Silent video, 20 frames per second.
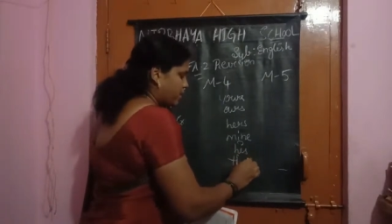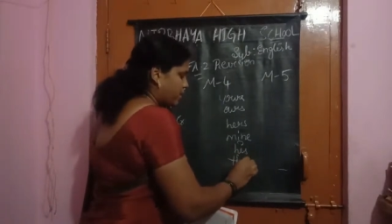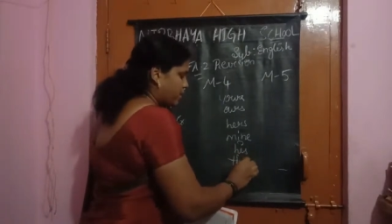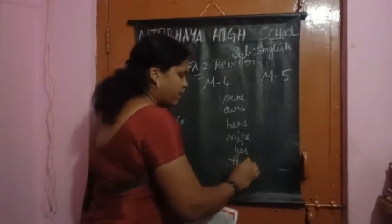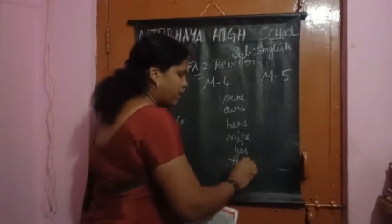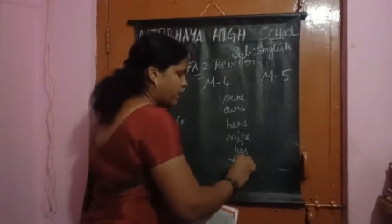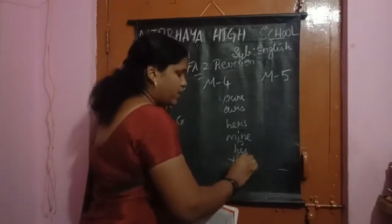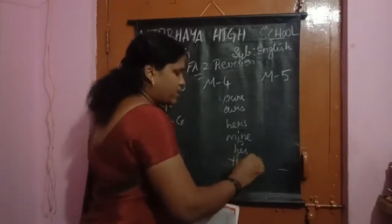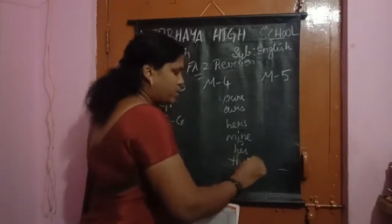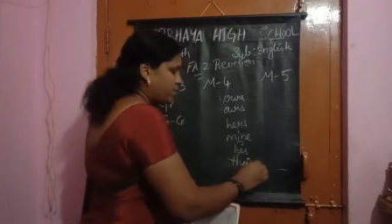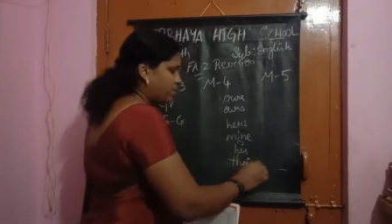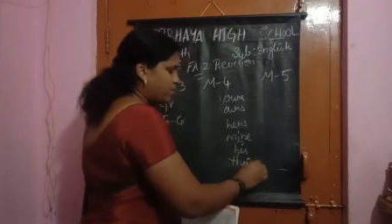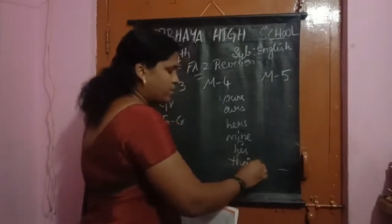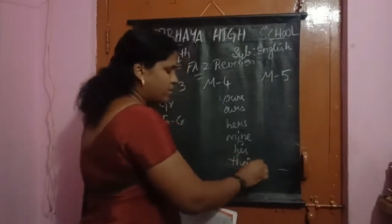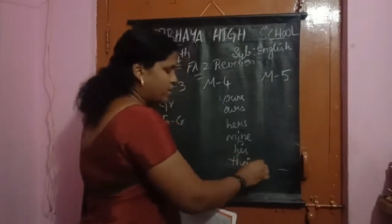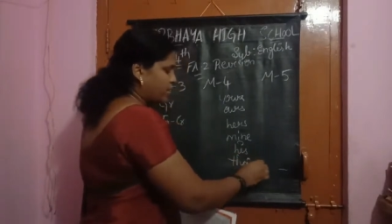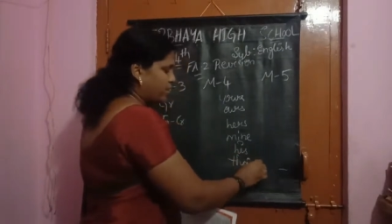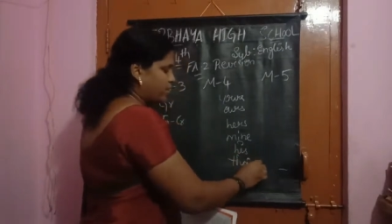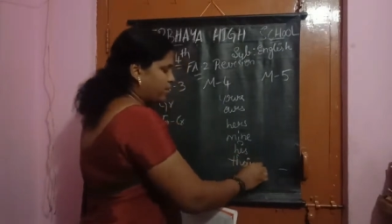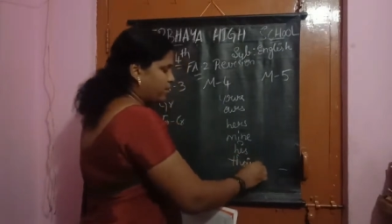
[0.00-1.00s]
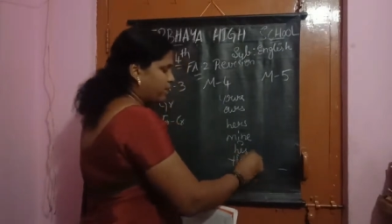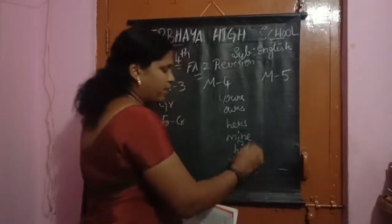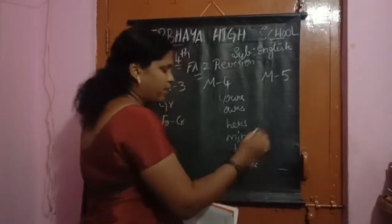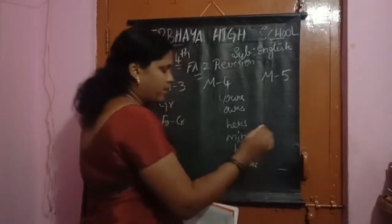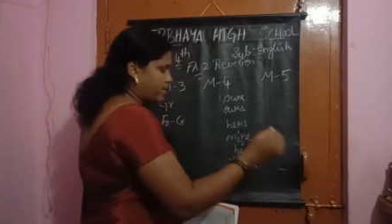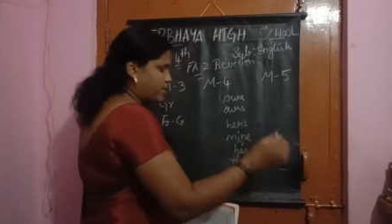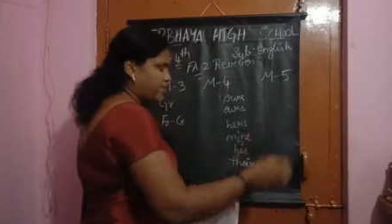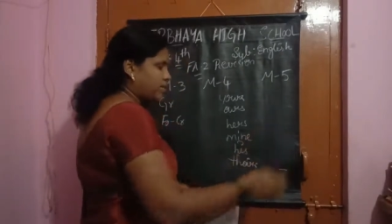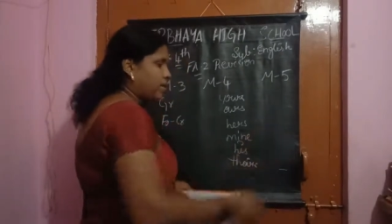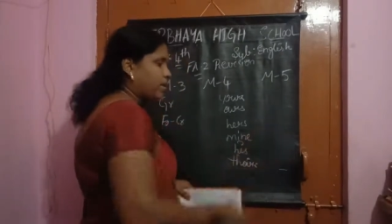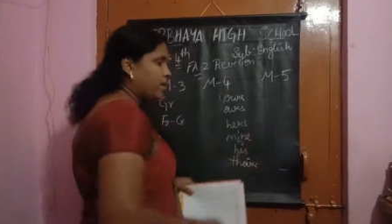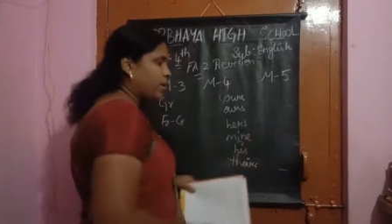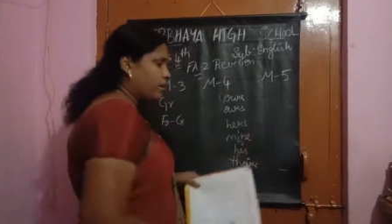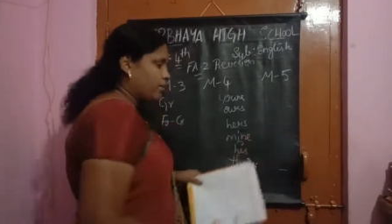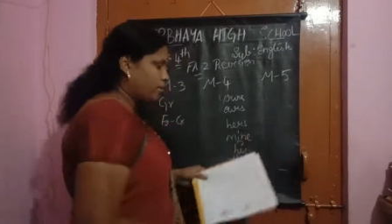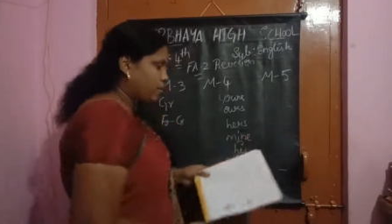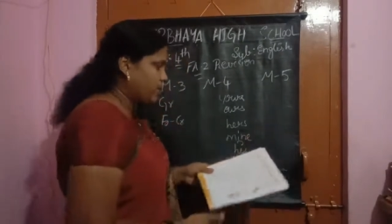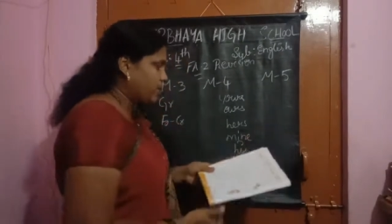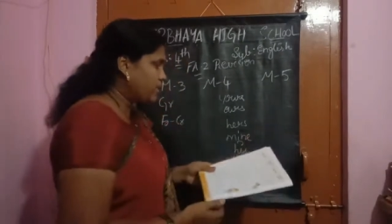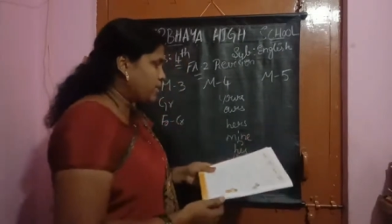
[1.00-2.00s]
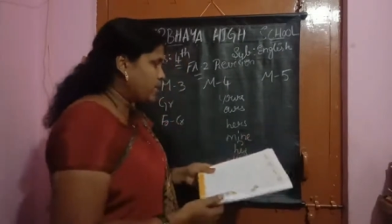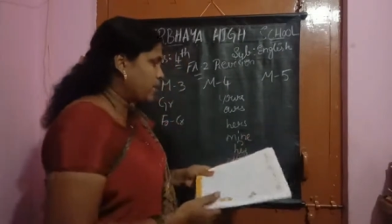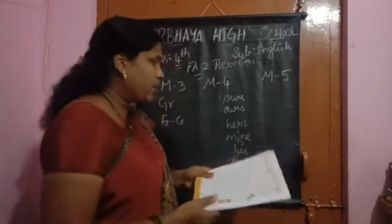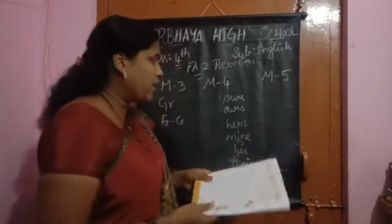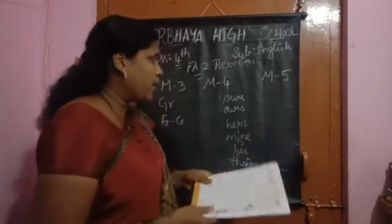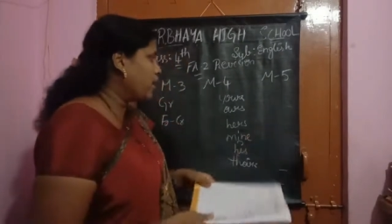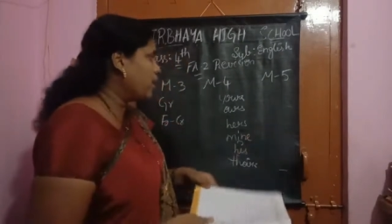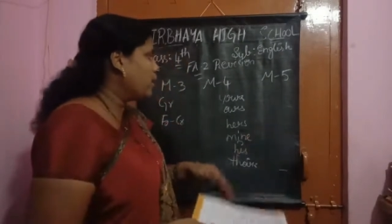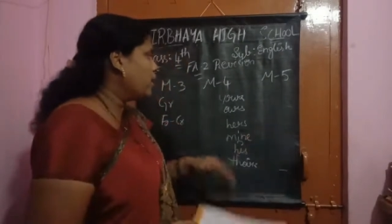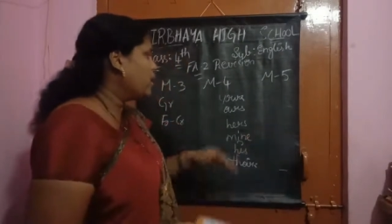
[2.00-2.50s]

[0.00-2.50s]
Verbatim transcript: Understood children? Theirs. Means here